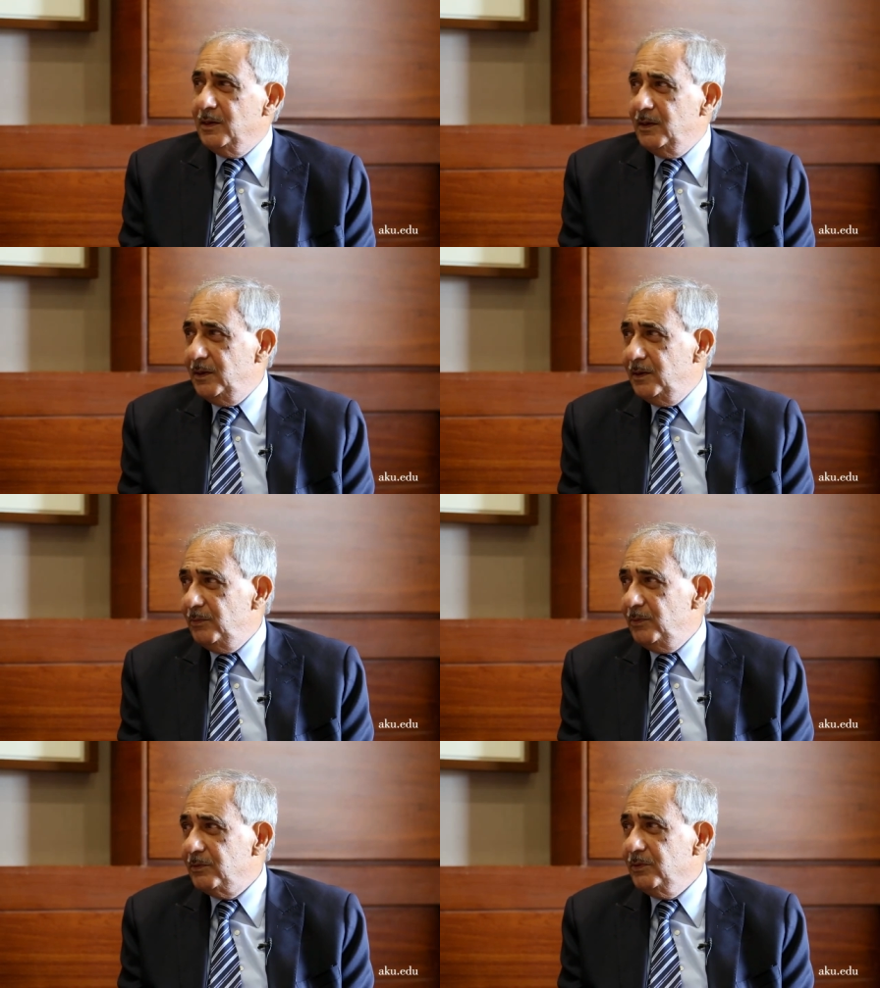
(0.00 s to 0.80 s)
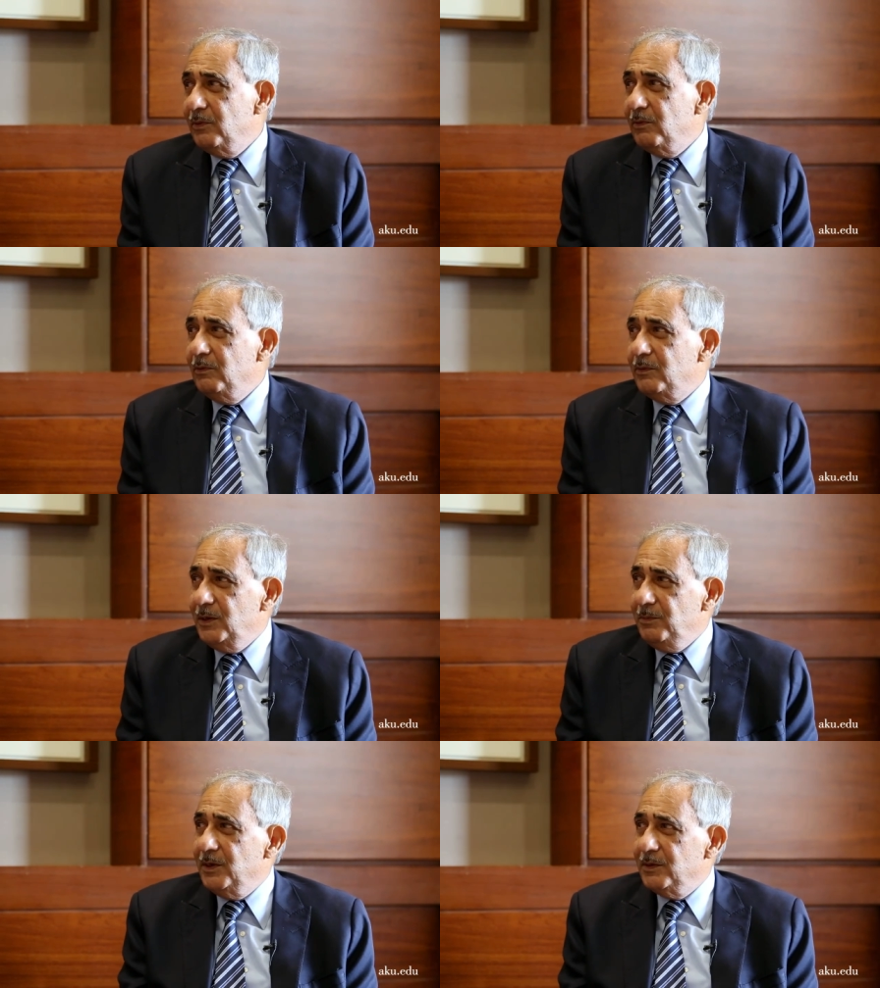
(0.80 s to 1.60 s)
uh, what your
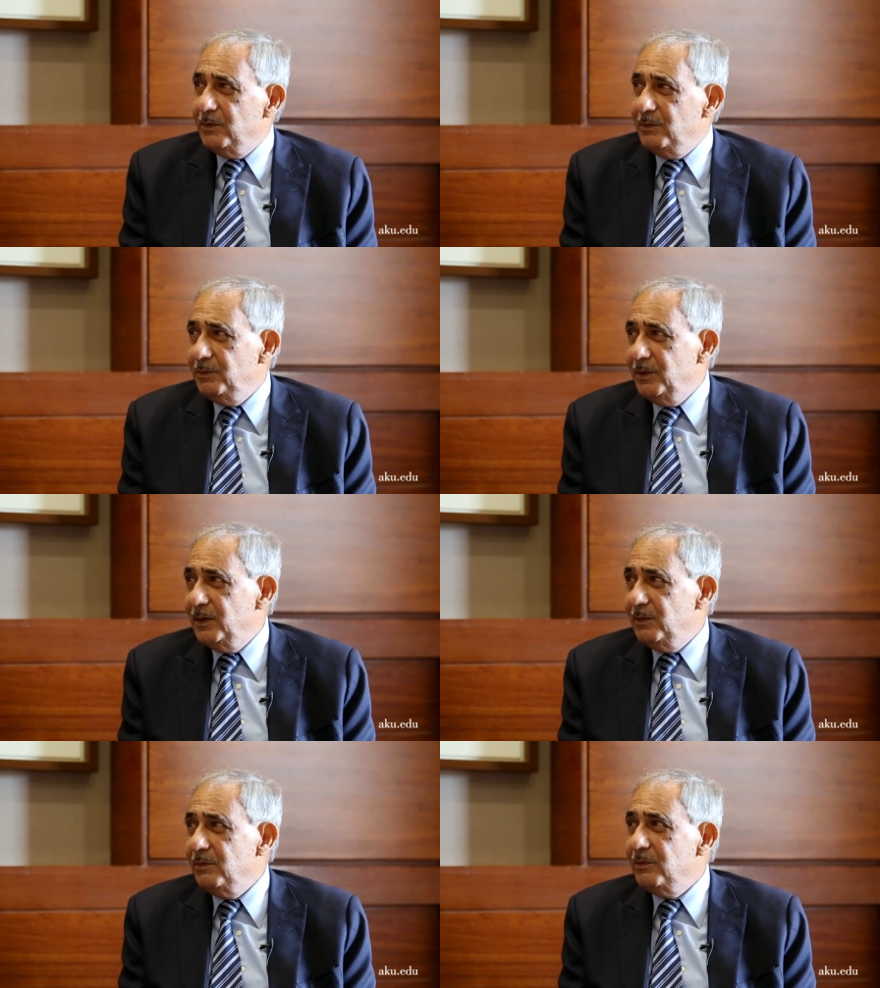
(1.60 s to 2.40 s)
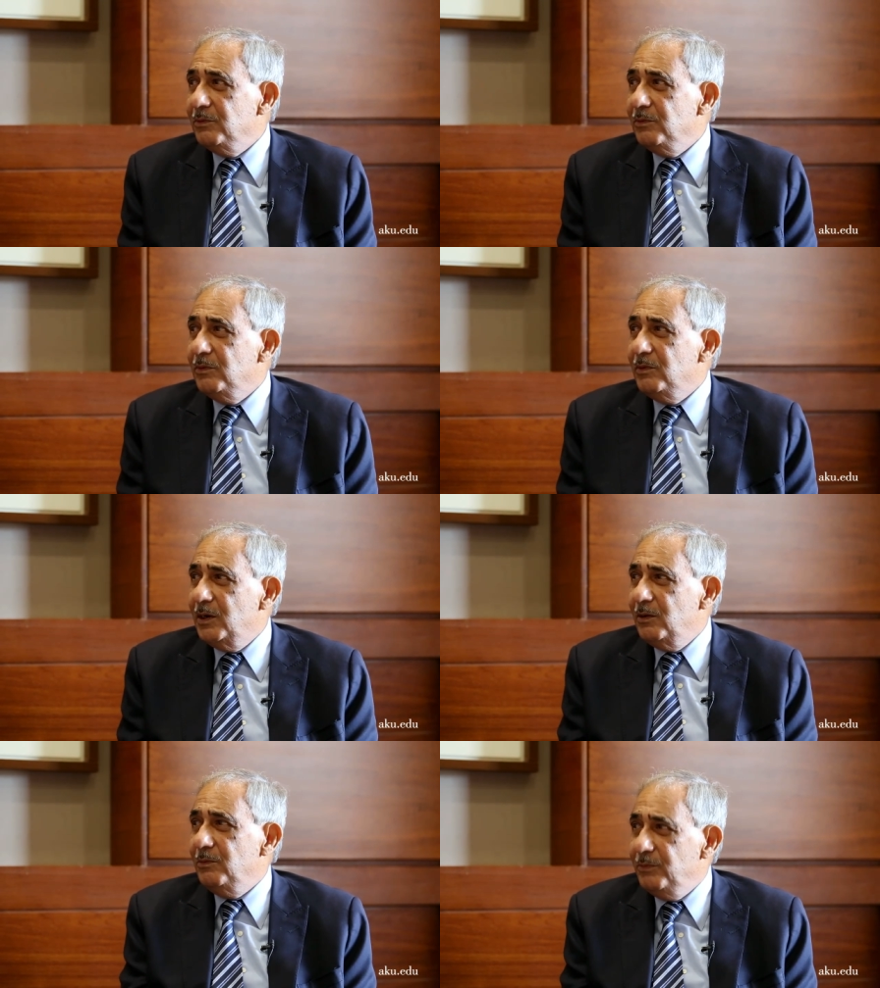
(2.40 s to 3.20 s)
leukemias are doing. They want to know
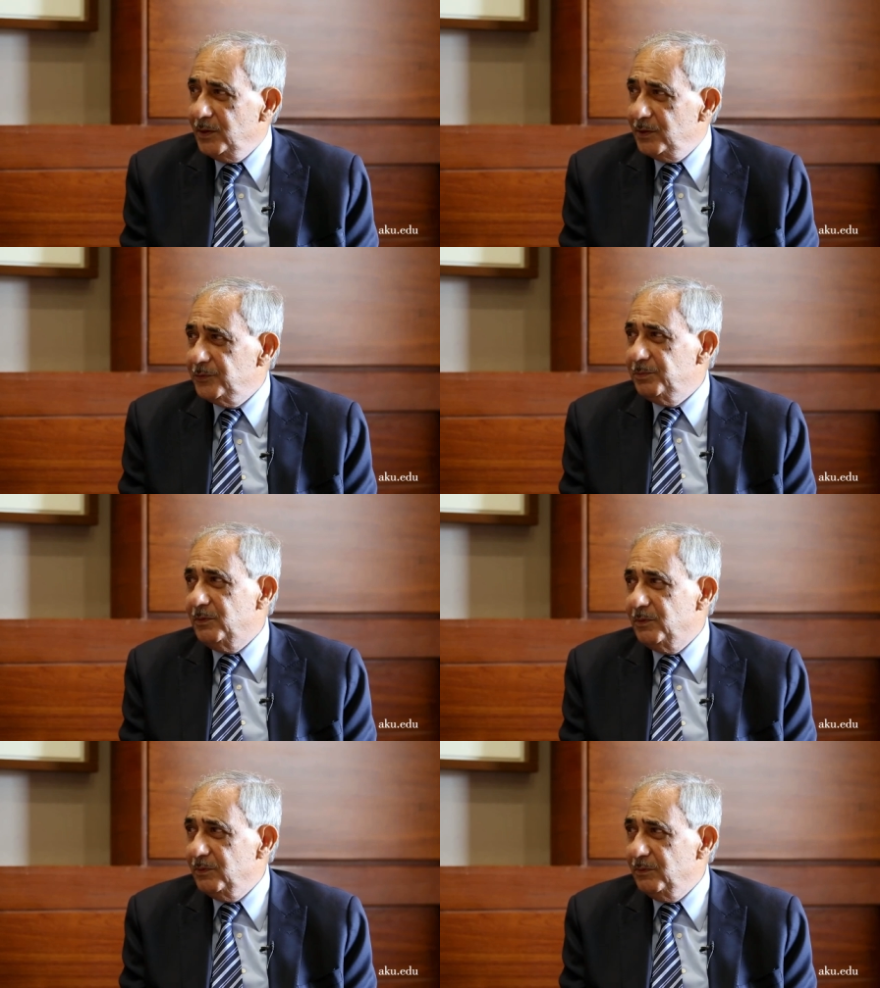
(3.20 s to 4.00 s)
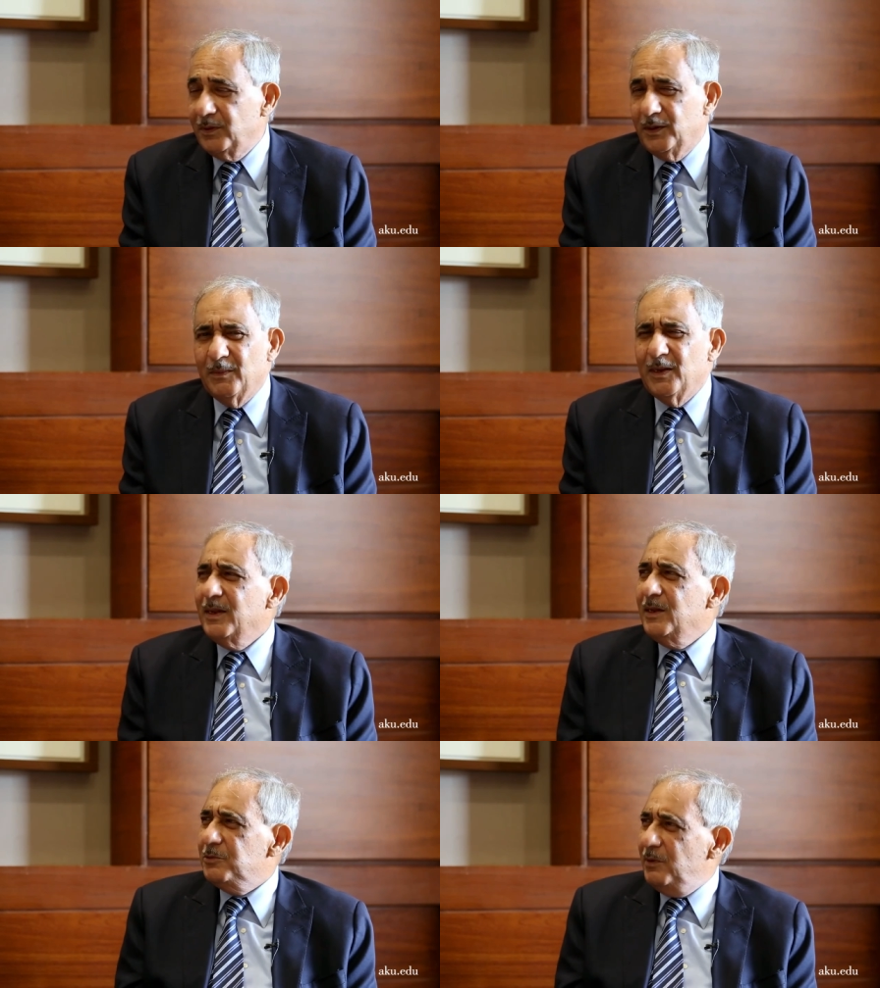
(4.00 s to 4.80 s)
how we respond to treat.
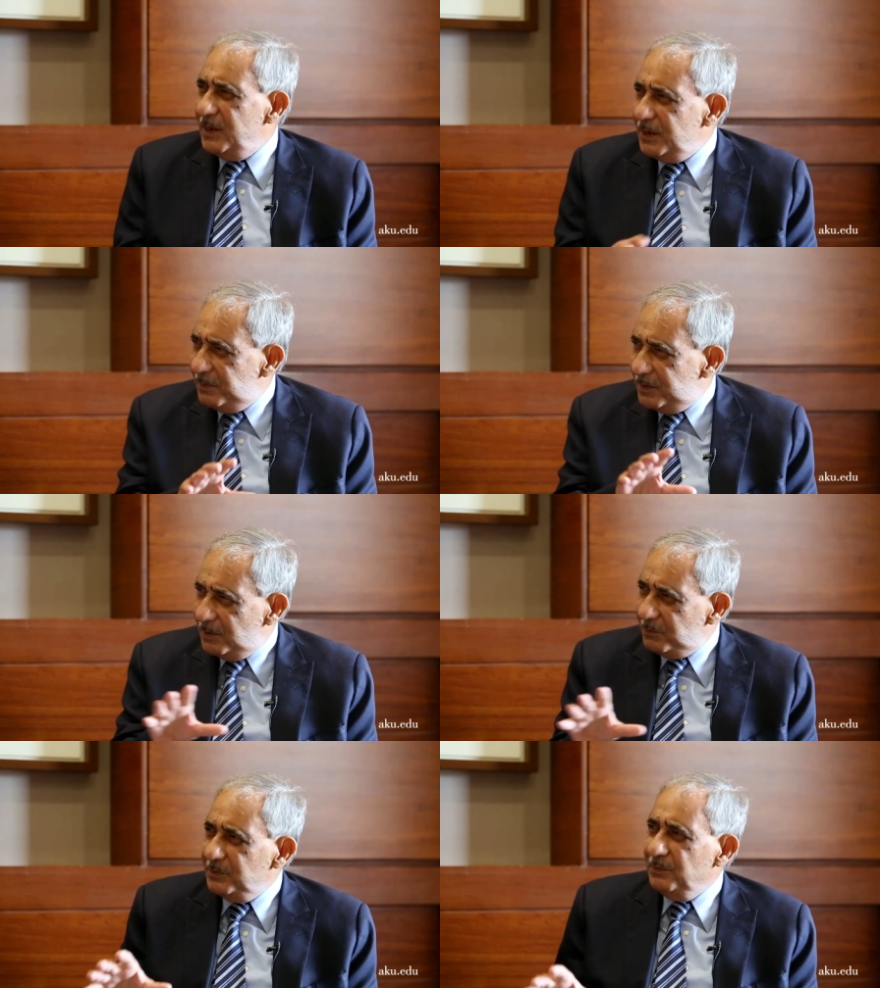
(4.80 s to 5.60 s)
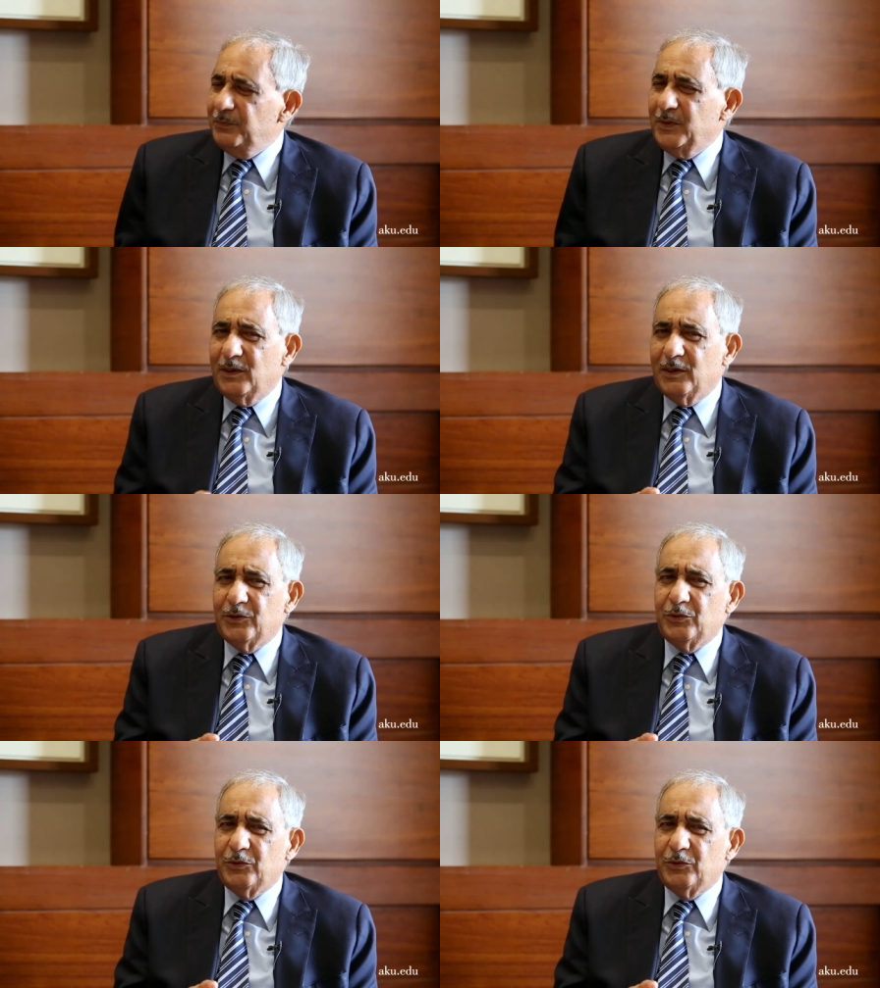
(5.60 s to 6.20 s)
So anyway, that was a field I